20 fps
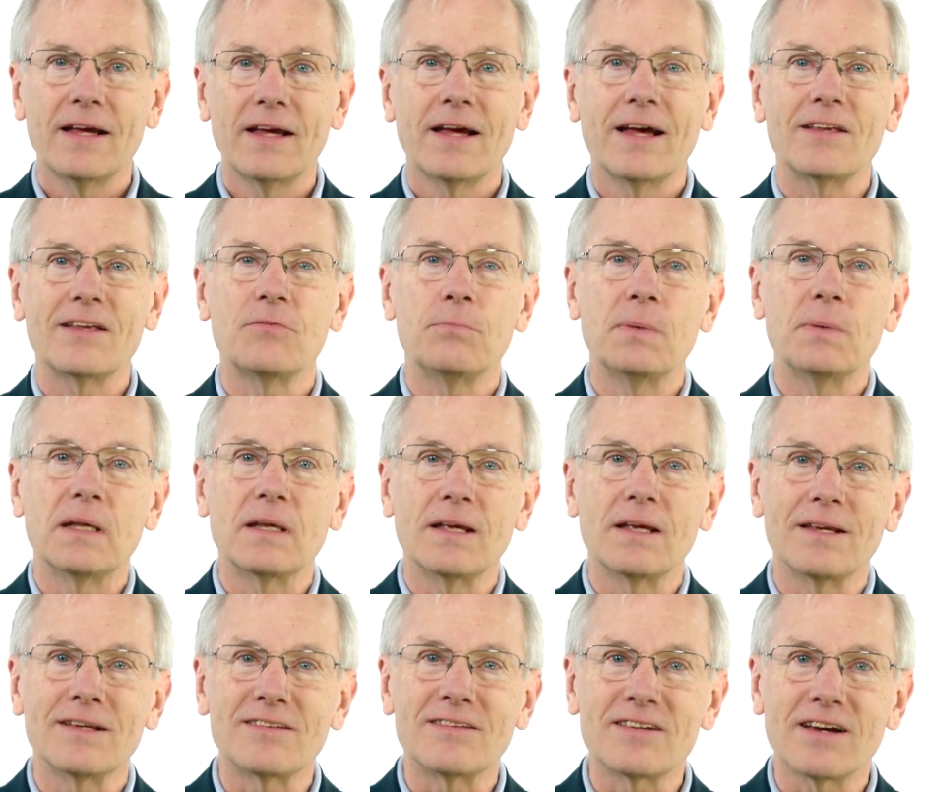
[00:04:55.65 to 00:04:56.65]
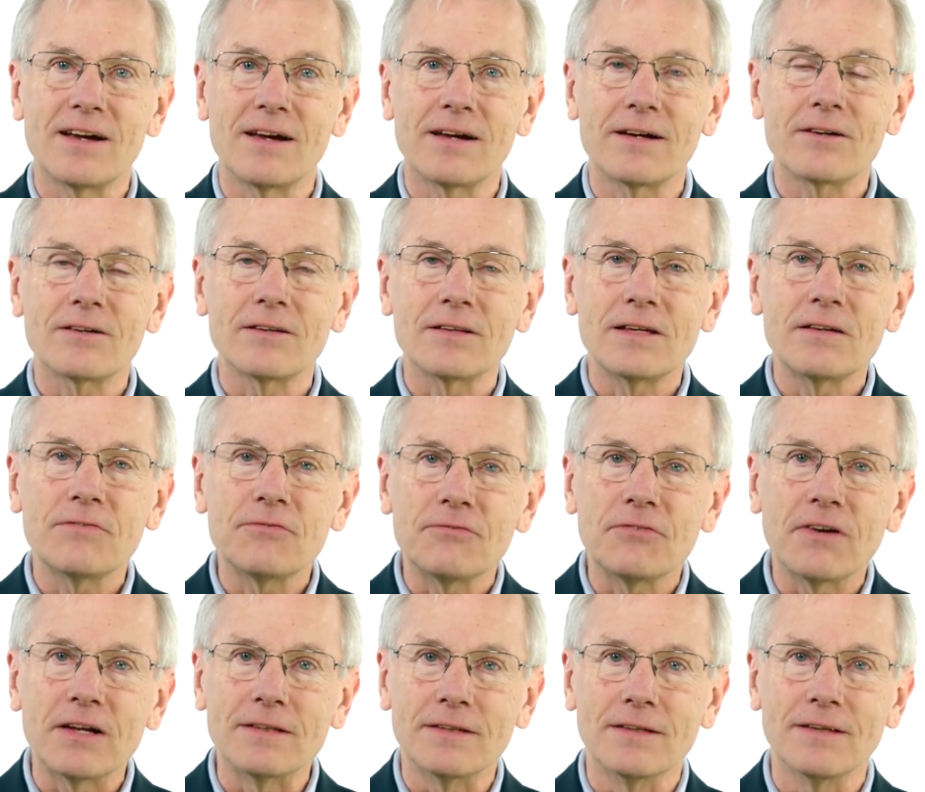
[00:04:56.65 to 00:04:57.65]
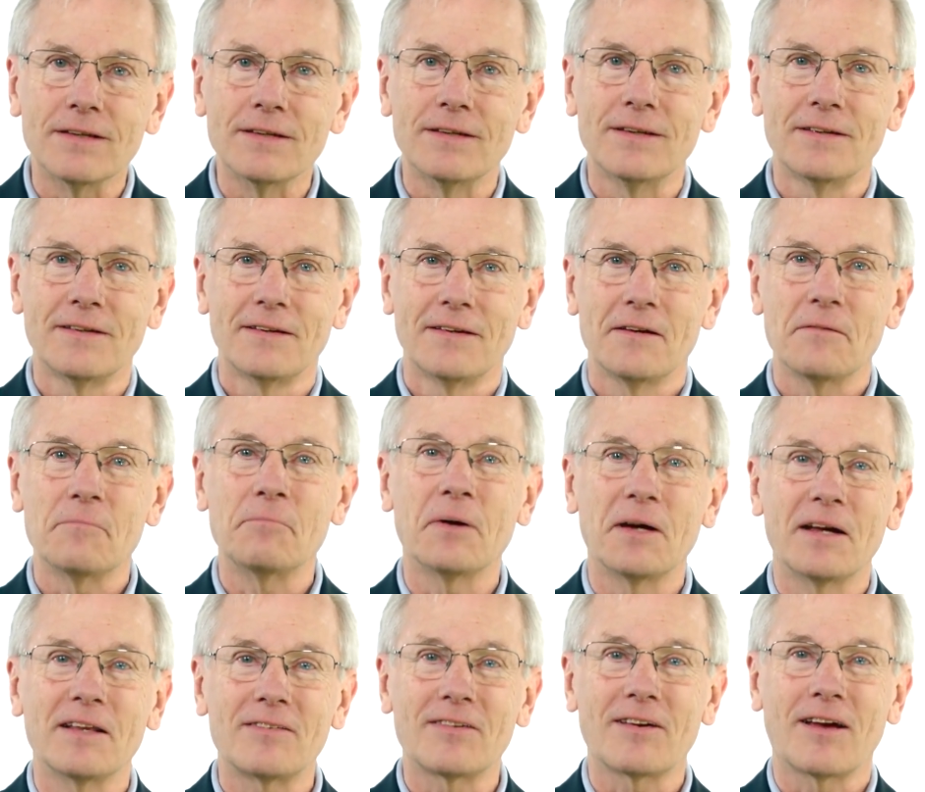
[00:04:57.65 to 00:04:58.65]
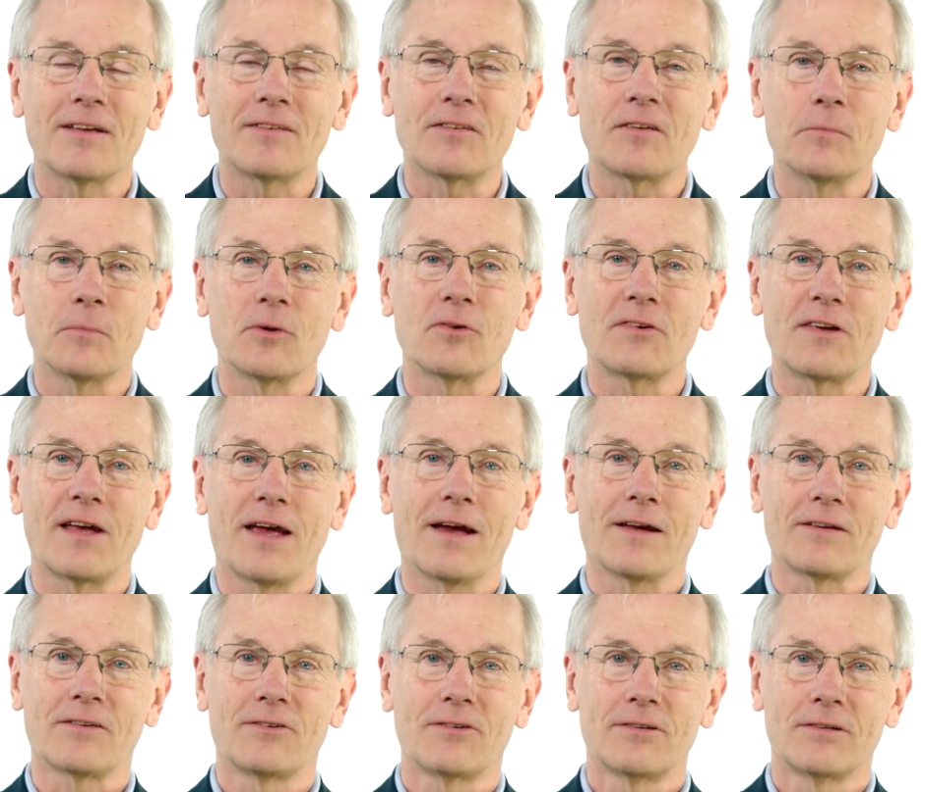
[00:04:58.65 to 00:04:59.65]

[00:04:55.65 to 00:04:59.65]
has been entirely funded by its customers' cash.